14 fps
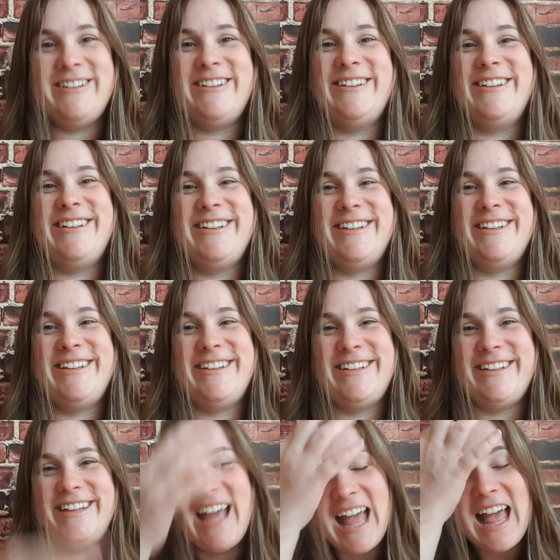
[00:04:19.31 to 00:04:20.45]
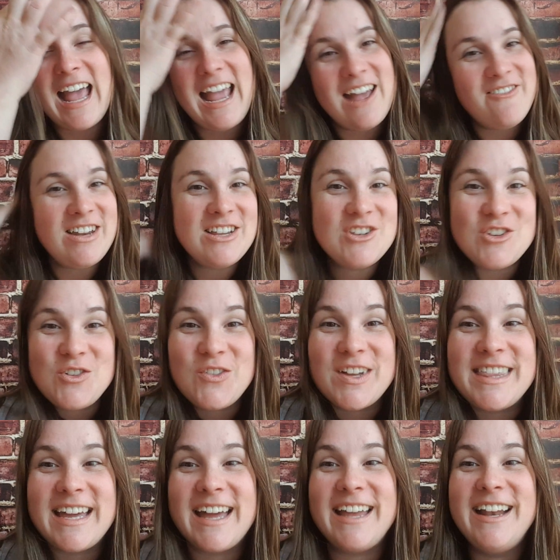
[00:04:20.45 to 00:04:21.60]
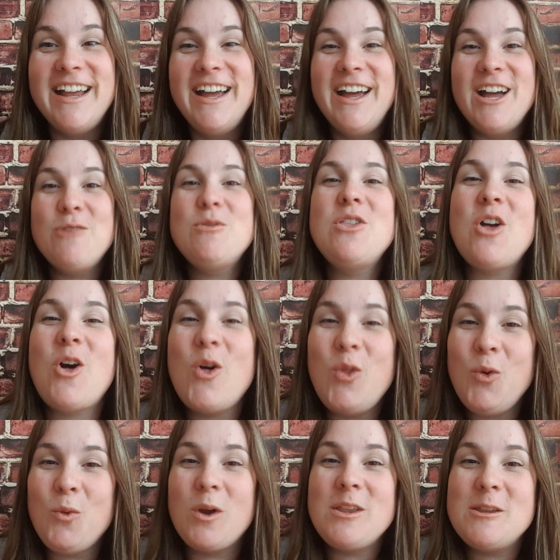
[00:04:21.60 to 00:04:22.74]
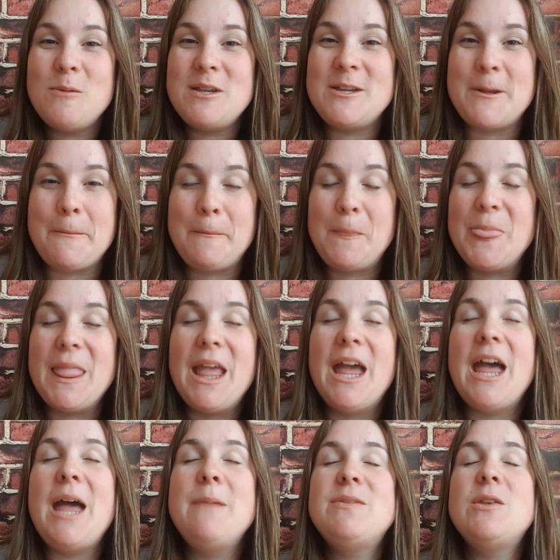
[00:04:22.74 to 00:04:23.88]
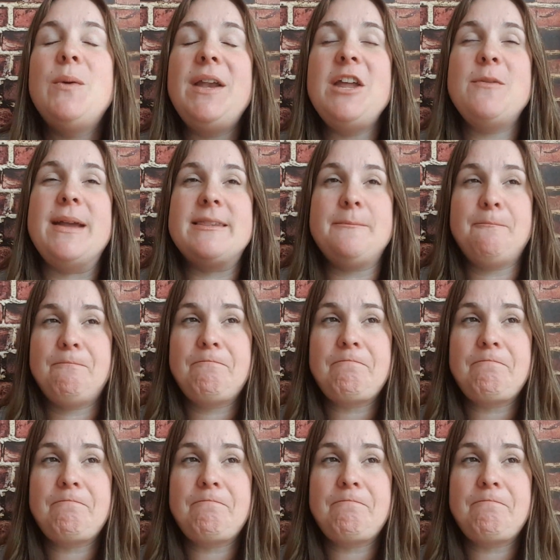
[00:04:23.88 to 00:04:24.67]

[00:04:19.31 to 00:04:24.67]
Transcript: I have an issue with that, or with all the work that we do. So anyways,